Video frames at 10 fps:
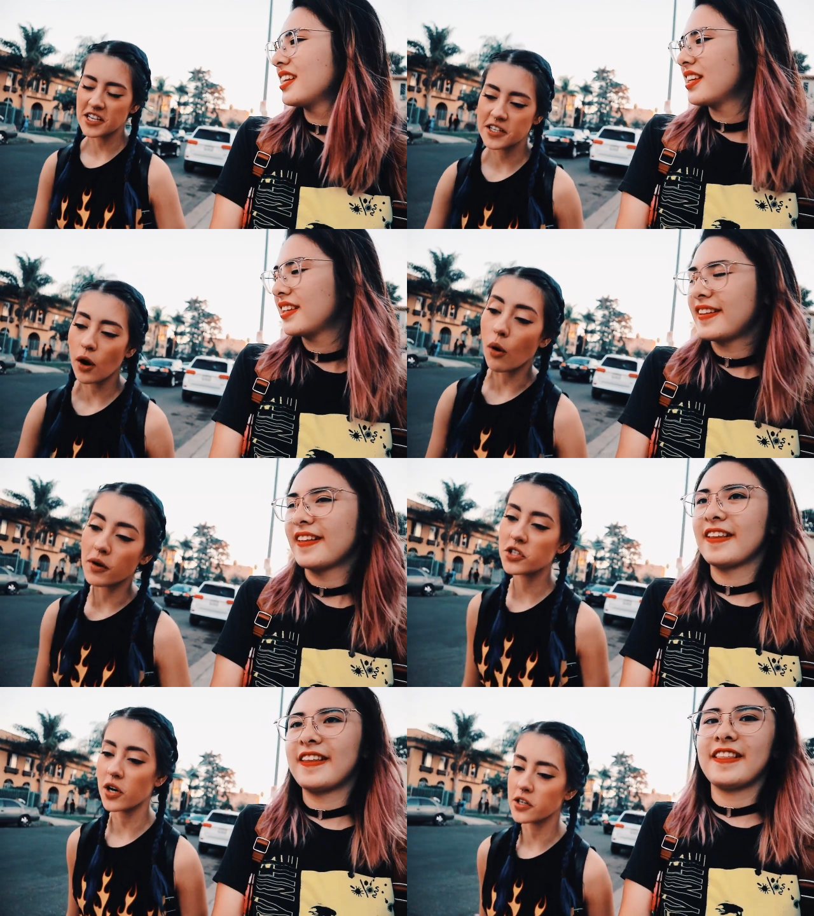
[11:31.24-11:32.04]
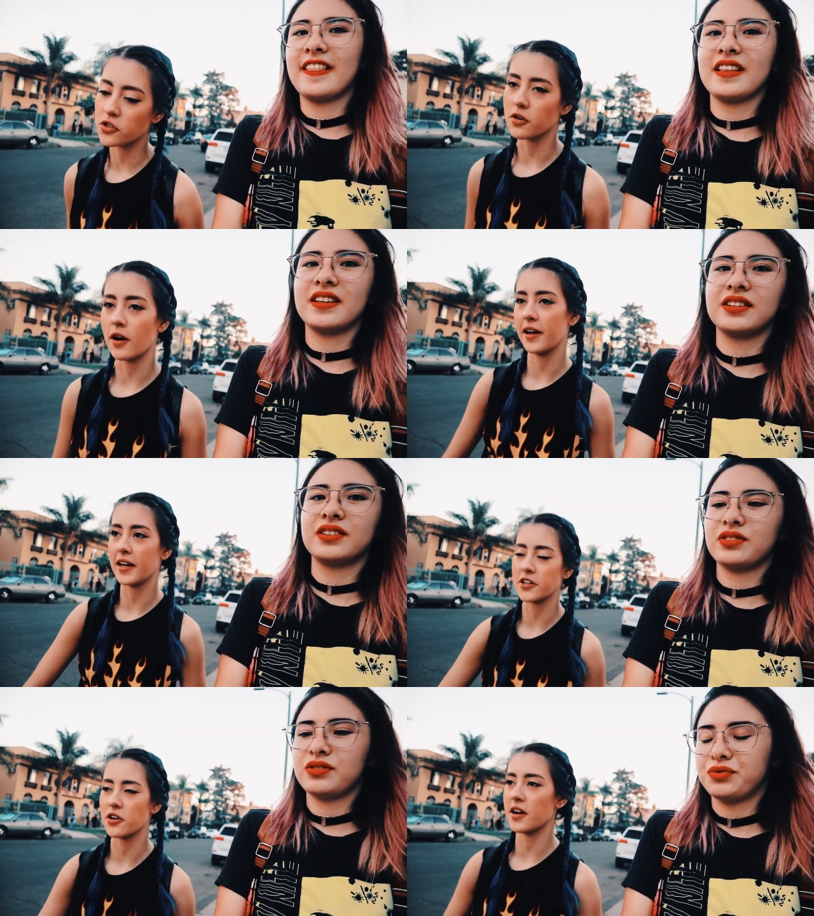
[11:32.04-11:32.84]
Speaker 1: mean, I still always try to try.
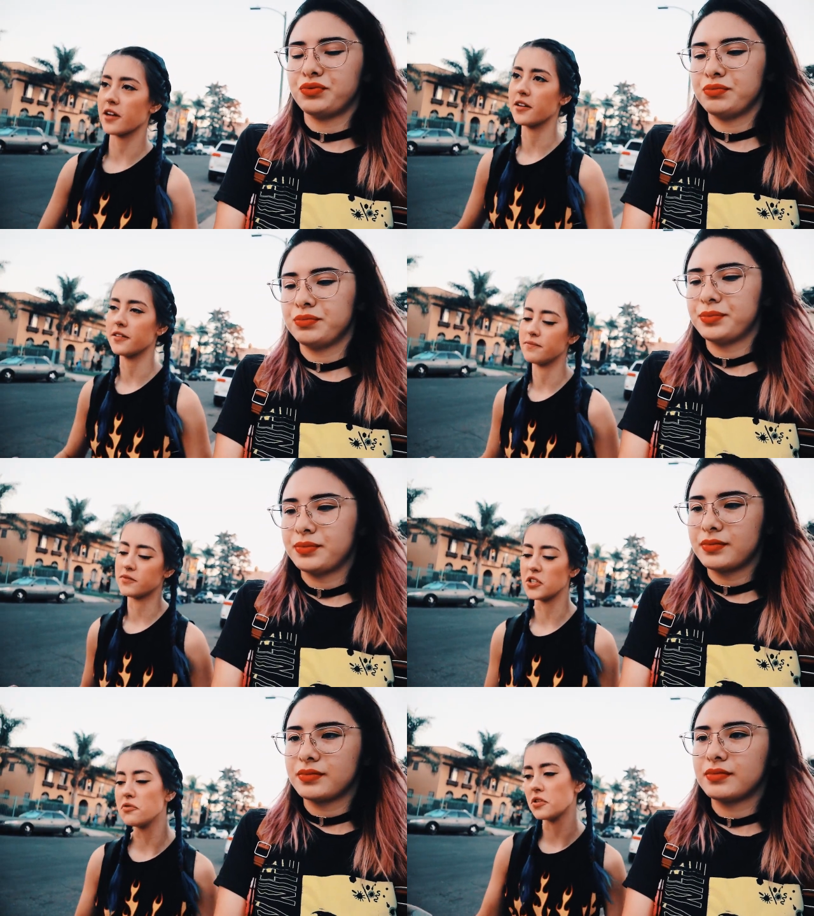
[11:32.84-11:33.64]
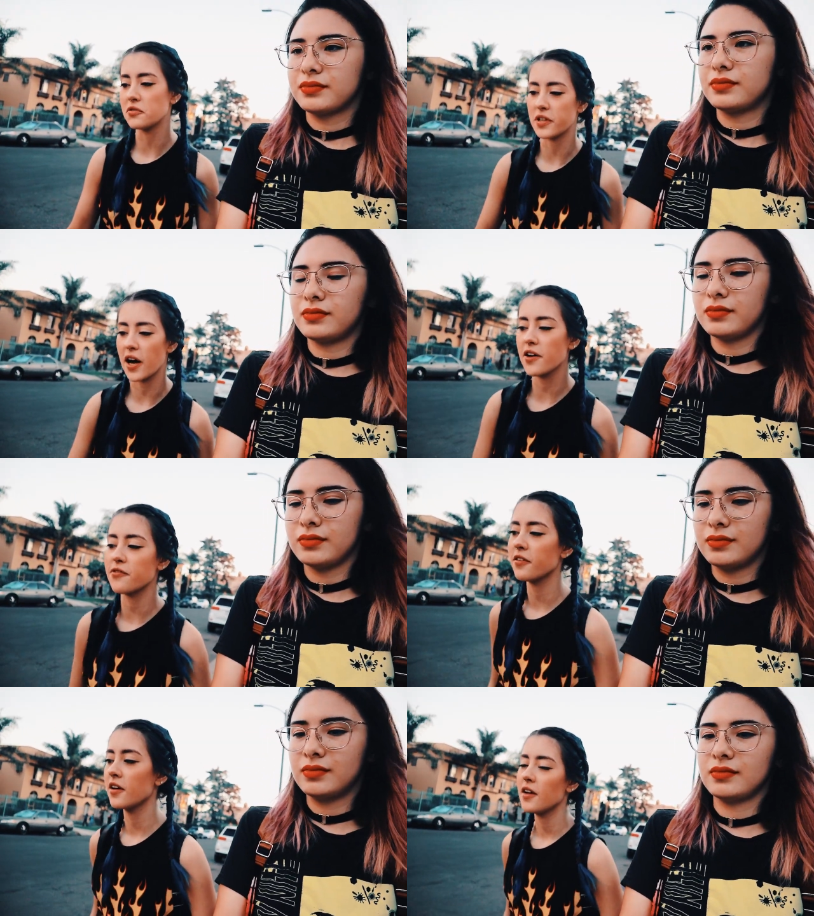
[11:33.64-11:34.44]
Like I try to do new
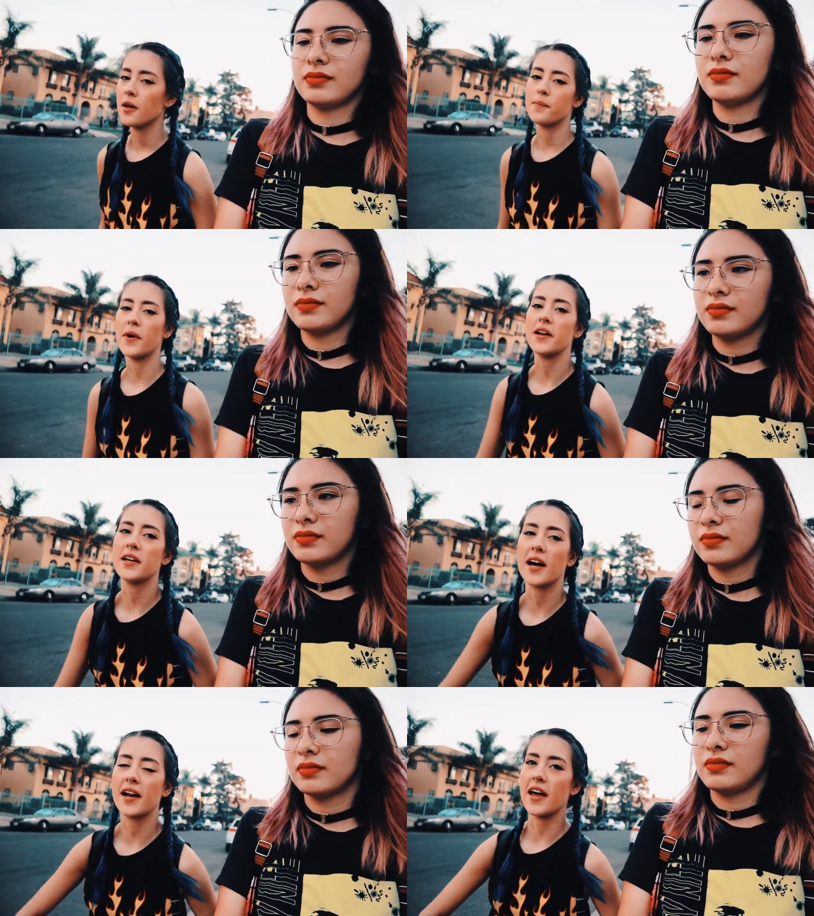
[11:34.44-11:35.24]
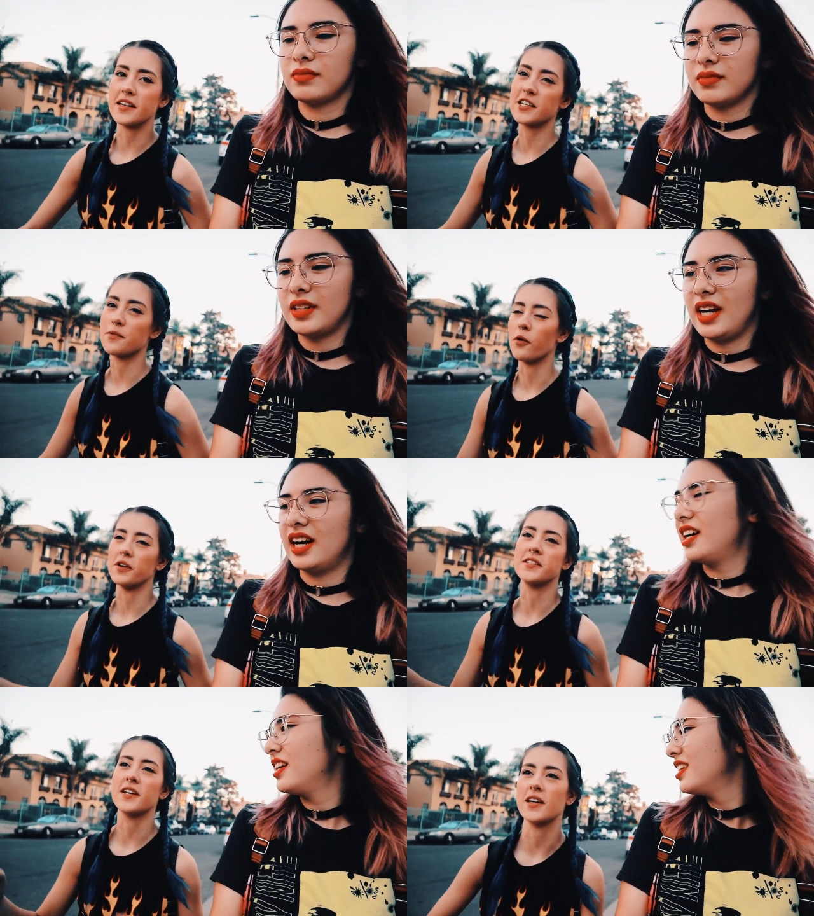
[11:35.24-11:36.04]
stuff, but it kind of ends up
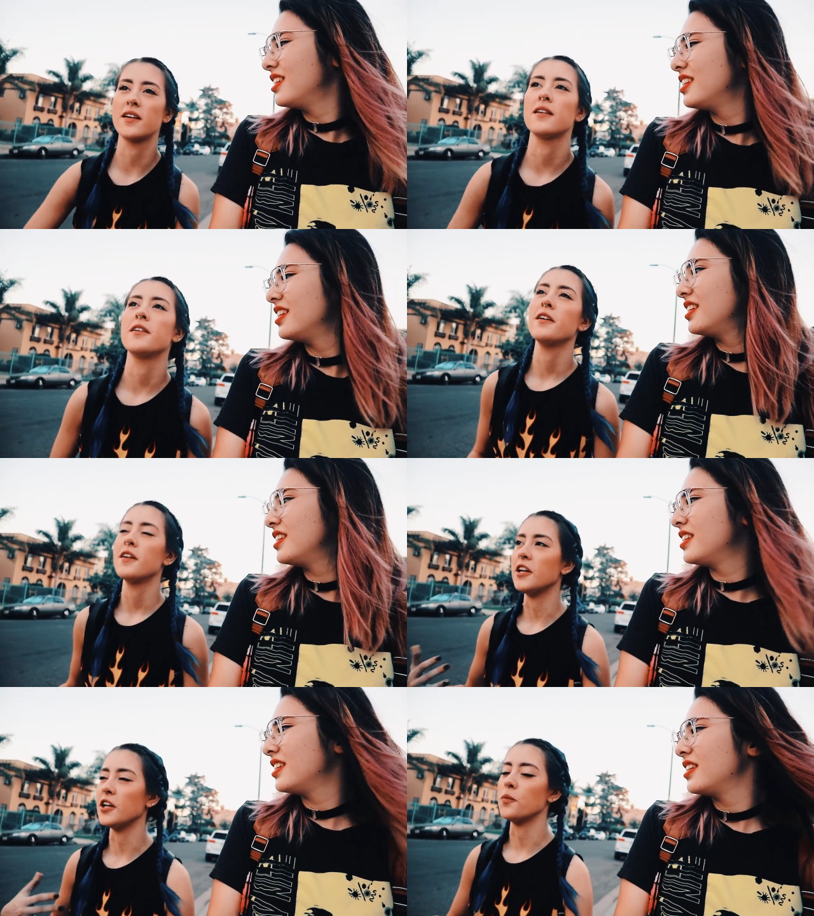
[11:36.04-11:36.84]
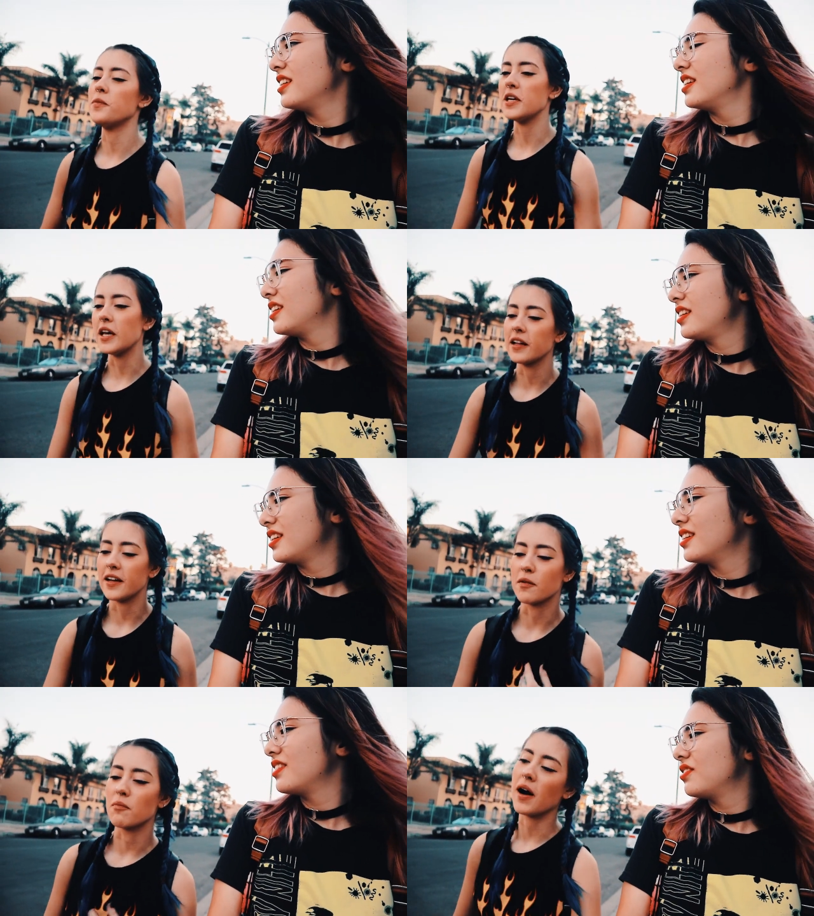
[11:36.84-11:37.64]
yeah. always like you know, being
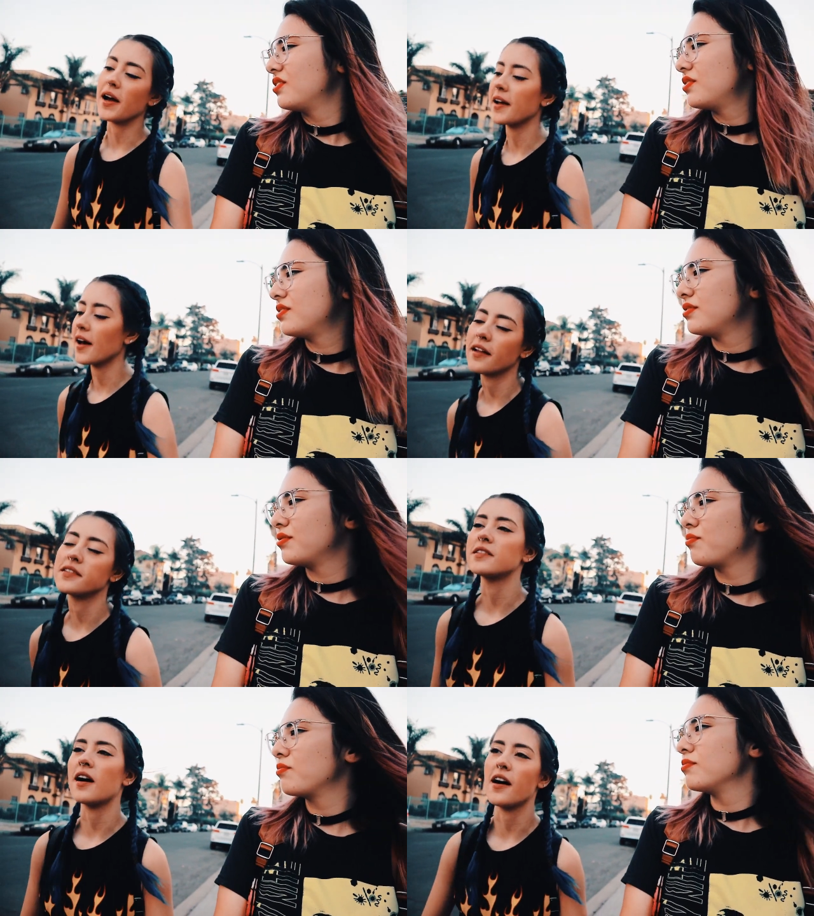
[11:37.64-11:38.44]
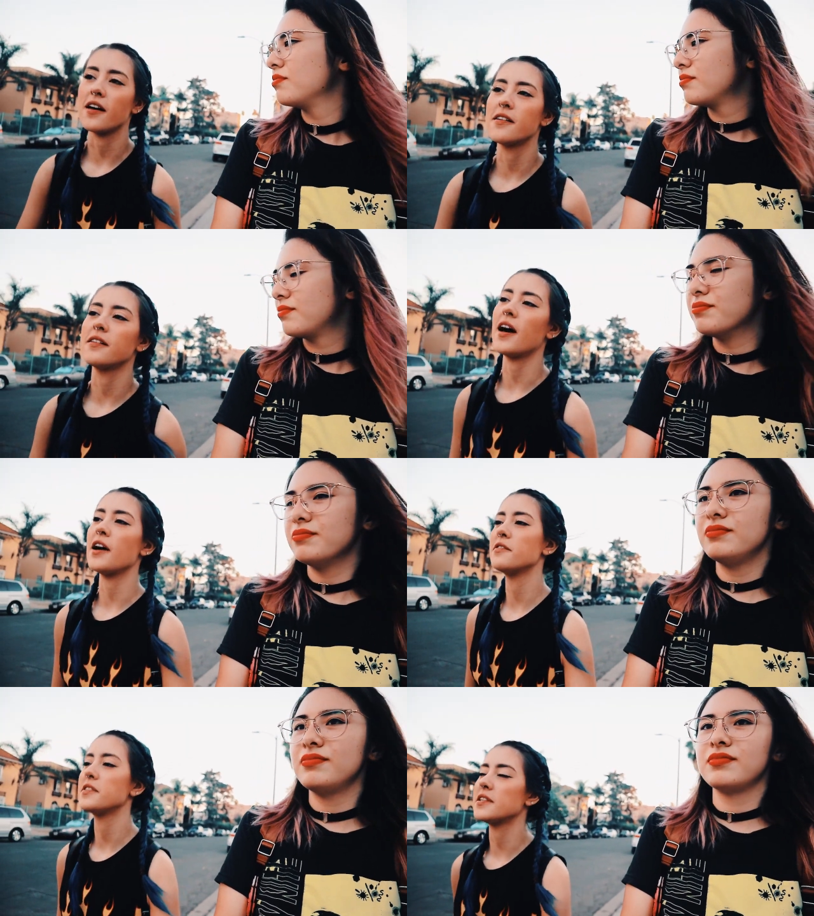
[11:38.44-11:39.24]
like my kind of style,
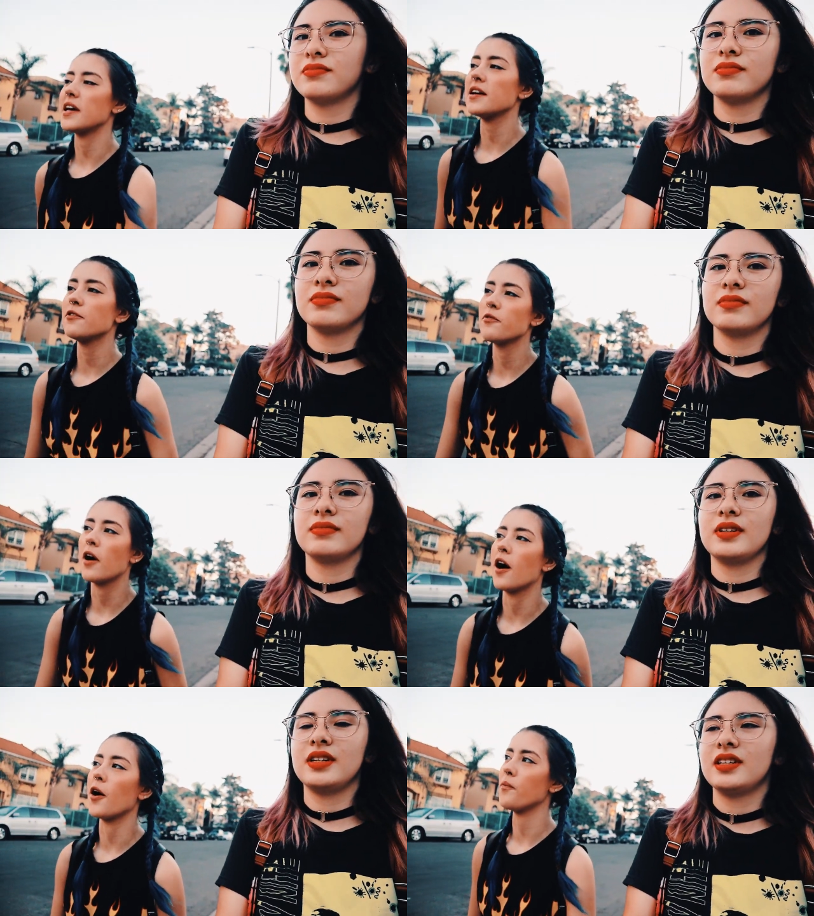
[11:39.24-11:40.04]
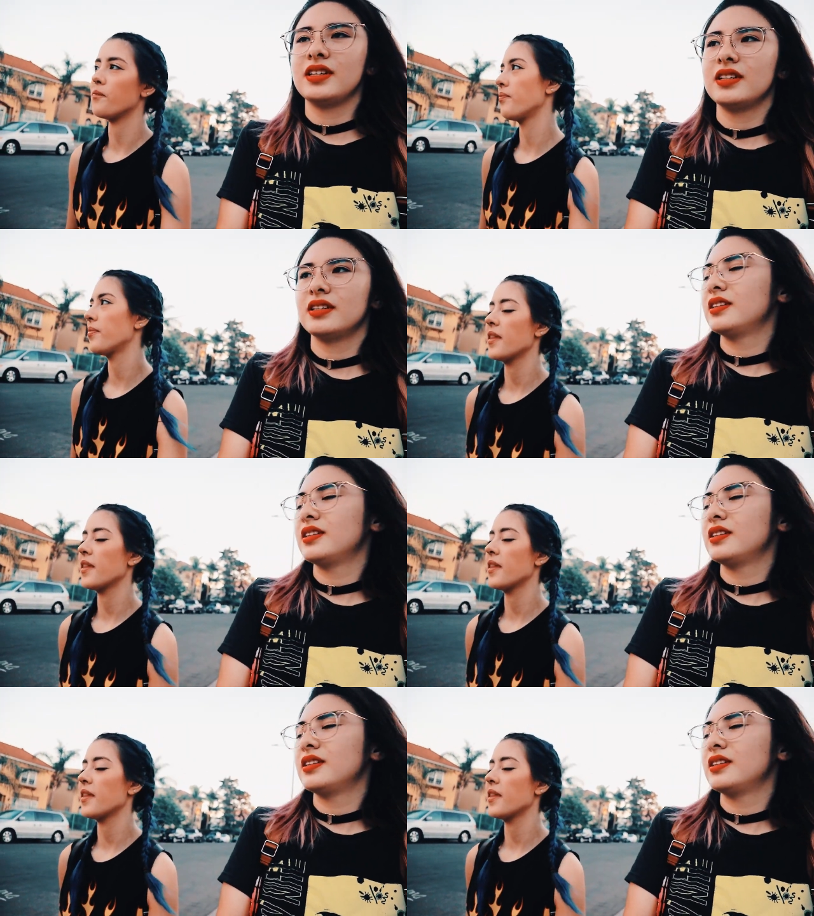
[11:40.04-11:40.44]
mm-hmm. I would say. Um,